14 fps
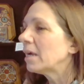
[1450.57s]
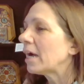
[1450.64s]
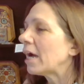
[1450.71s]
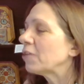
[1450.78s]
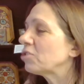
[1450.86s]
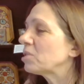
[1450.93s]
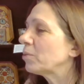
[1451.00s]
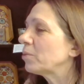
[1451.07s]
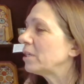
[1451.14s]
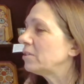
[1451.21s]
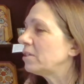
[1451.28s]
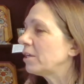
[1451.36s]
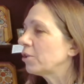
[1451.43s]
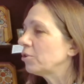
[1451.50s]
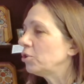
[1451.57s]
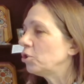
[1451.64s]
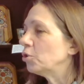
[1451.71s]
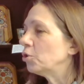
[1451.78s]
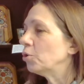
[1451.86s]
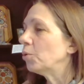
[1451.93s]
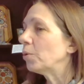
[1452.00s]
I just want to tell
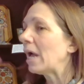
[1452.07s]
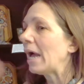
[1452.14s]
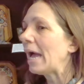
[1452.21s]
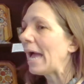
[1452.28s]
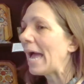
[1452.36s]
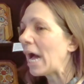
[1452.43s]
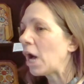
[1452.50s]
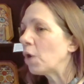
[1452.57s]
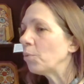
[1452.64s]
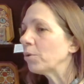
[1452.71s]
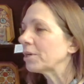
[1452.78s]
you how we're